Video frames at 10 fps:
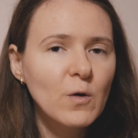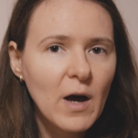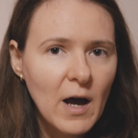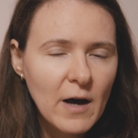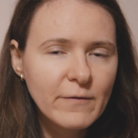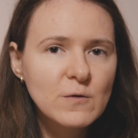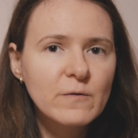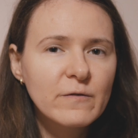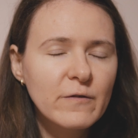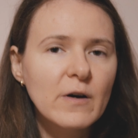you have to
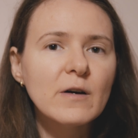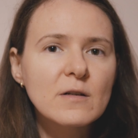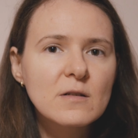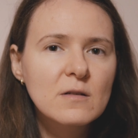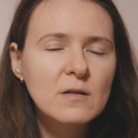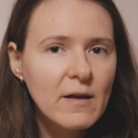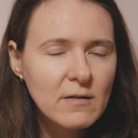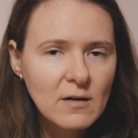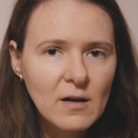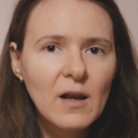first
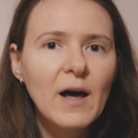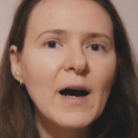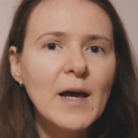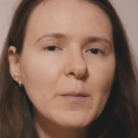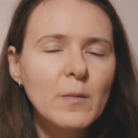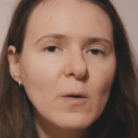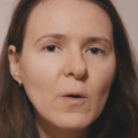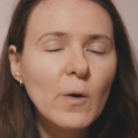either climb